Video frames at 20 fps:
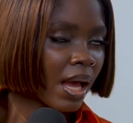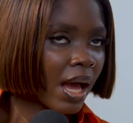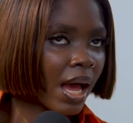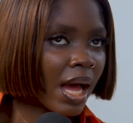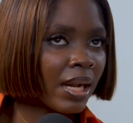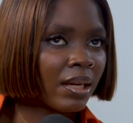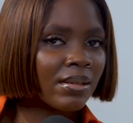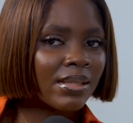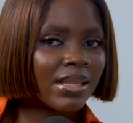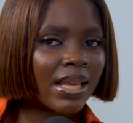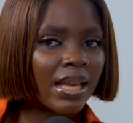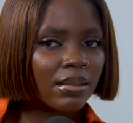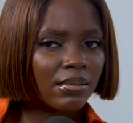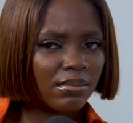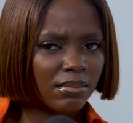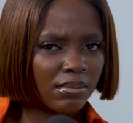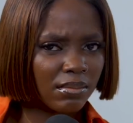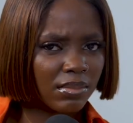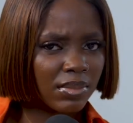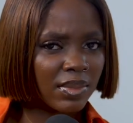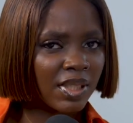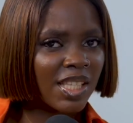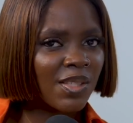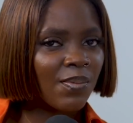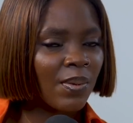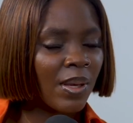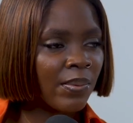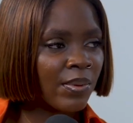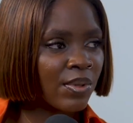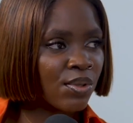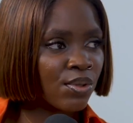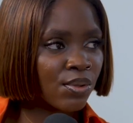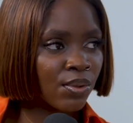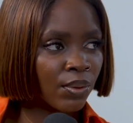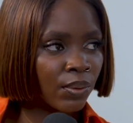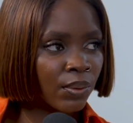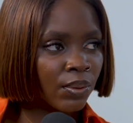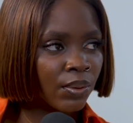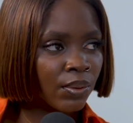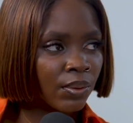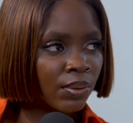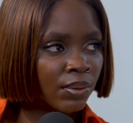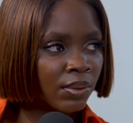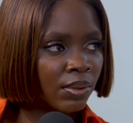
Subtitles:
And I was like, this baby's so good.